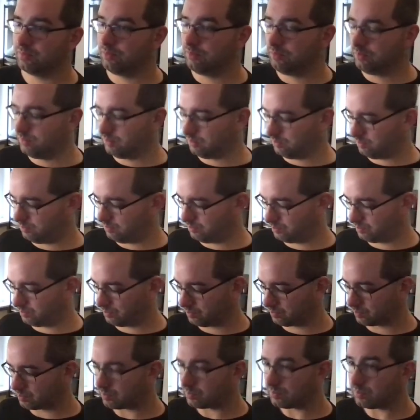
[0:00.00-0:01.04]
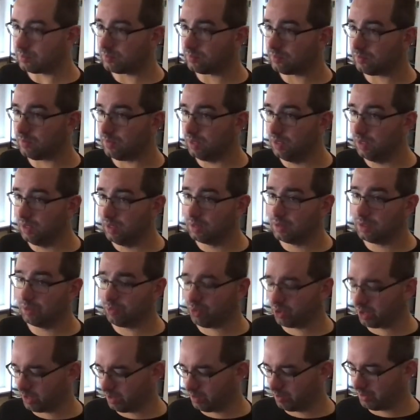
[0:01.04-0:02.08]
then we
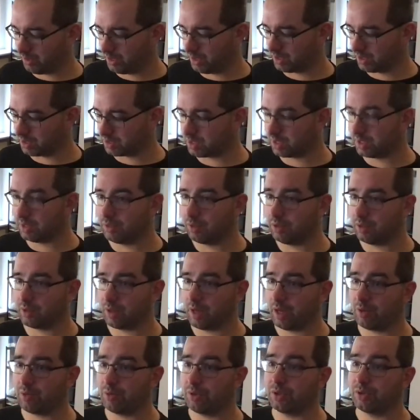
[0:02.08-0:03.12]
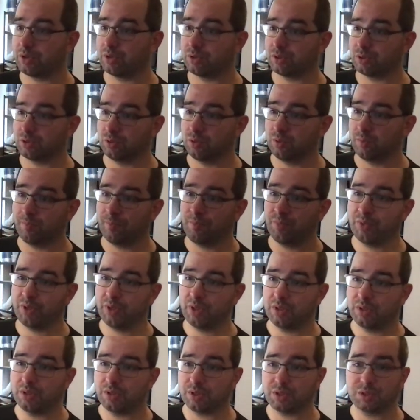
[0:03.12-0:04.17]
can immediately say, okay, return true.
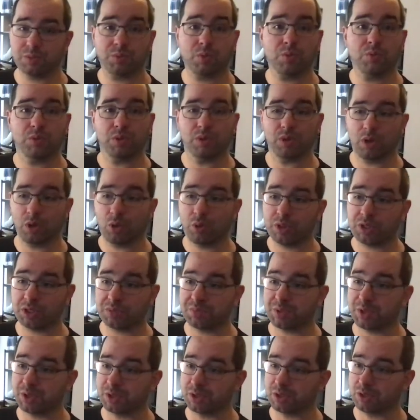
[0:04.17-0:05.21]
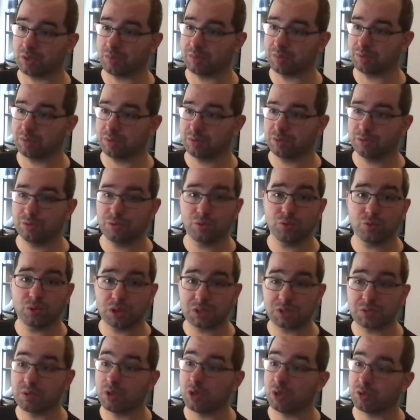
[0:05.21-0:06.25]
This one will always be on top. To do ones
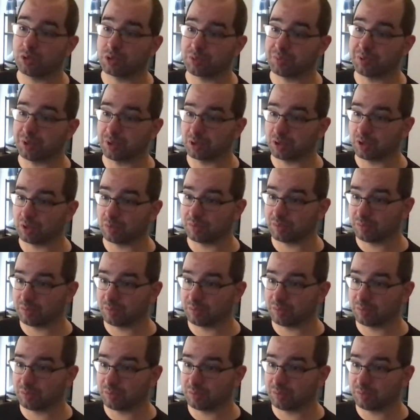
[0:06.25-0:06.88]
will always be on top.